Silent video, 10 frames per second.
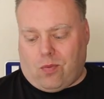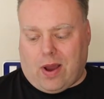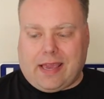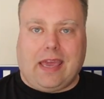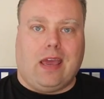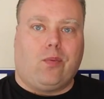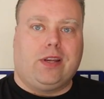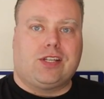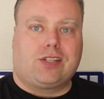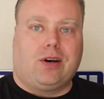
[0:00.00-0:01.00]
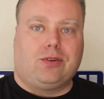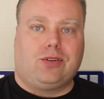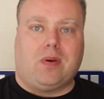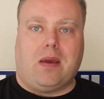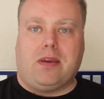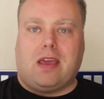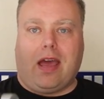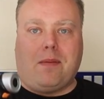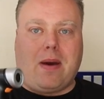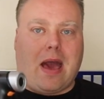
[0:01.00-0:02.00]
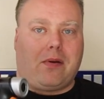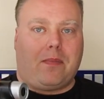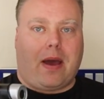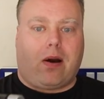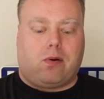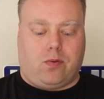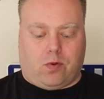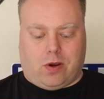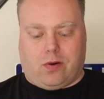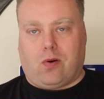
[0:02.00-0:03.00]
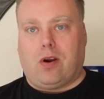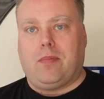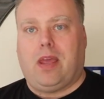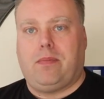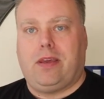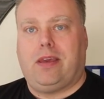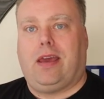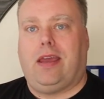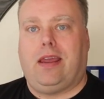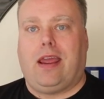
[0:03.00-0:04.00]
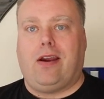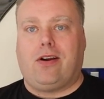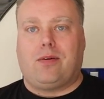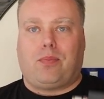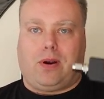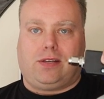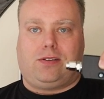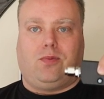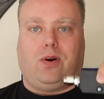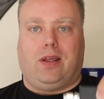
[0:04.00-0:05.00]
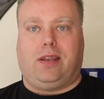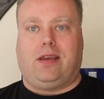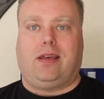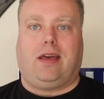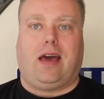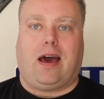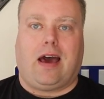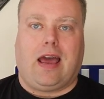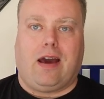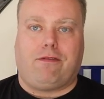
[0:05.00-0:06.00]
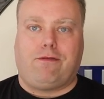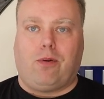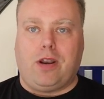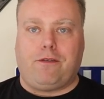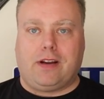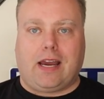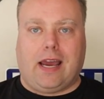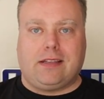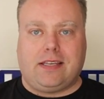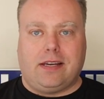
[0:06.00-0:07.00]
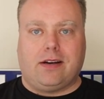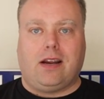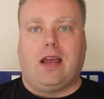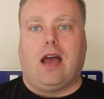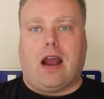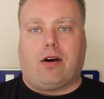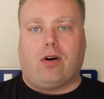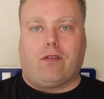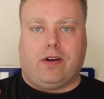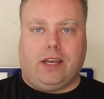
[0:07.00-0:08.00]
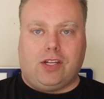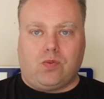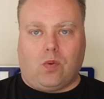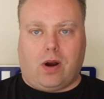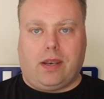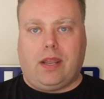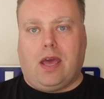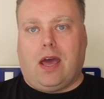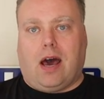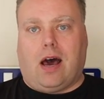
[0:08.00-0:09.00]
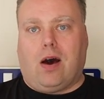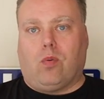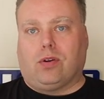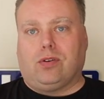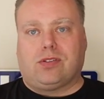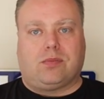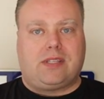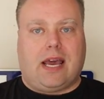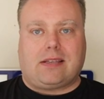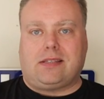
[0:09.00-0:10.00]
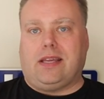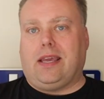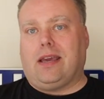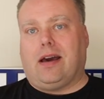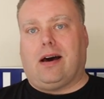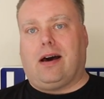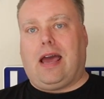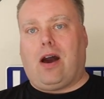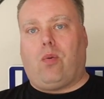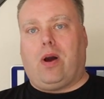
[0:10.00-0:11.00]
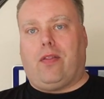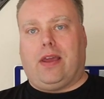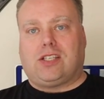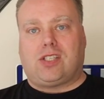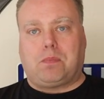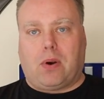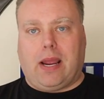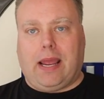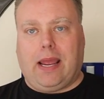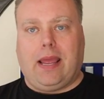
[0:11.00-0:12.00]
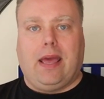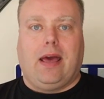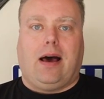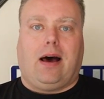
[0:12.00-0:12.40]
why can't we just go to maybe a battery powered one or maybe a air compressed one? I have four different kinds here. I'm gonna go over each one. We'll do some testing, how well they spray